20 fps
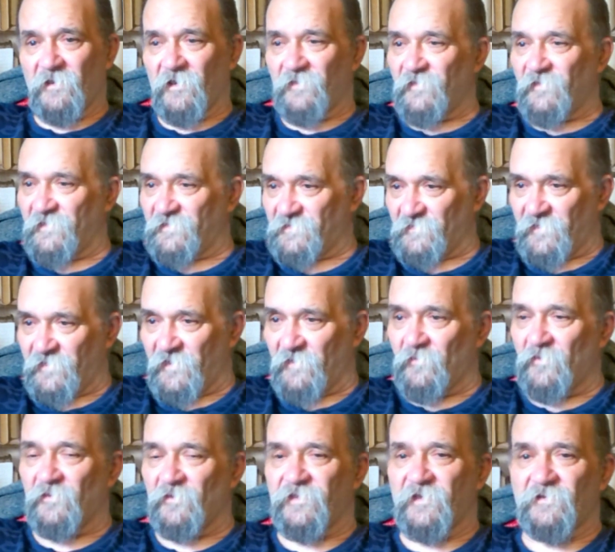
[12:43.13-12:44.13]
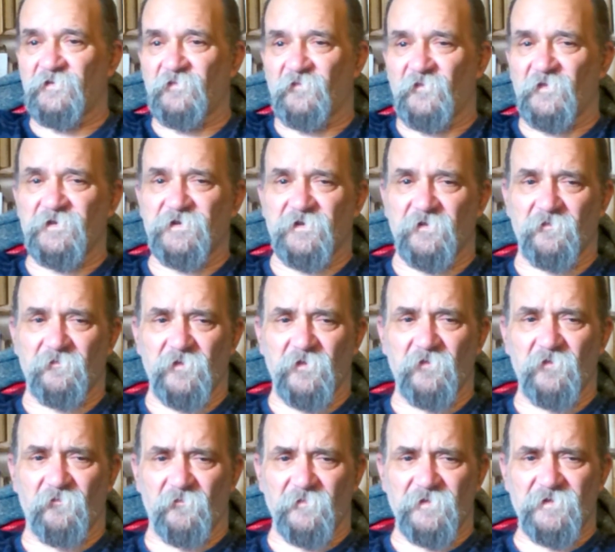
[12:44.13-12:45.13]
And so there we go, there's first
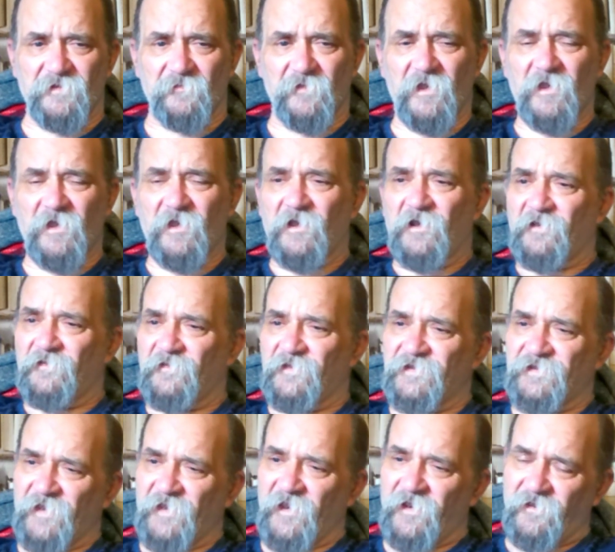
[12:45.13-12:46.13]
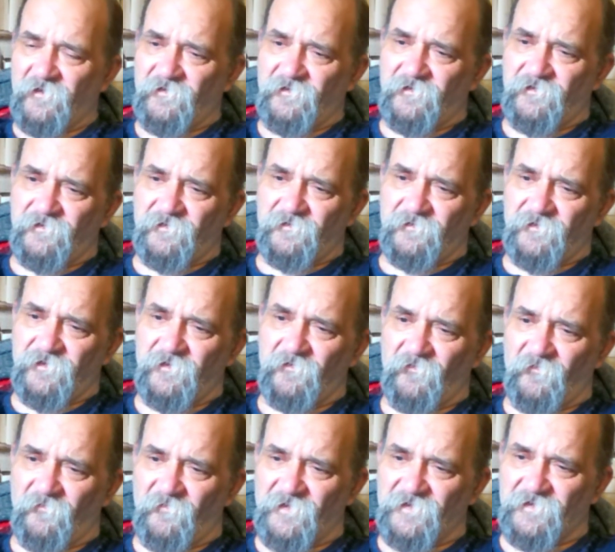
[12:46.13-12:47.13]
euphemism. The second
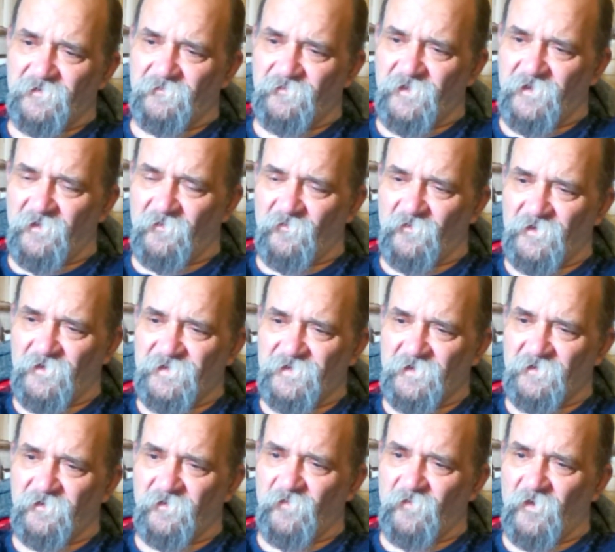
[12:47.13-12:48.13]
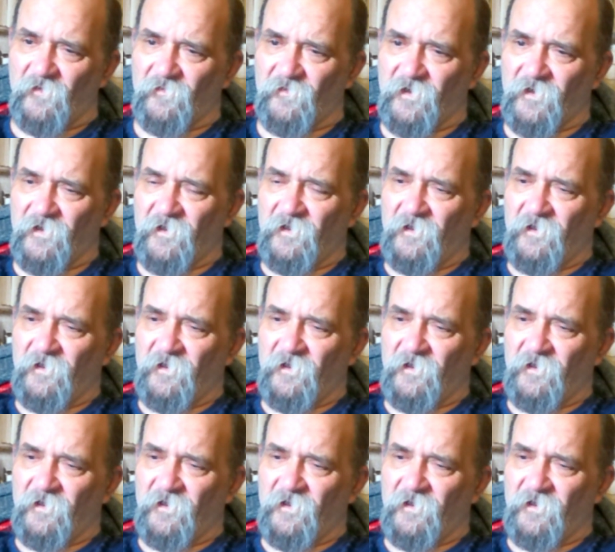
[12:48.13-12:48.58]
euphemism that I'm going to tell you about,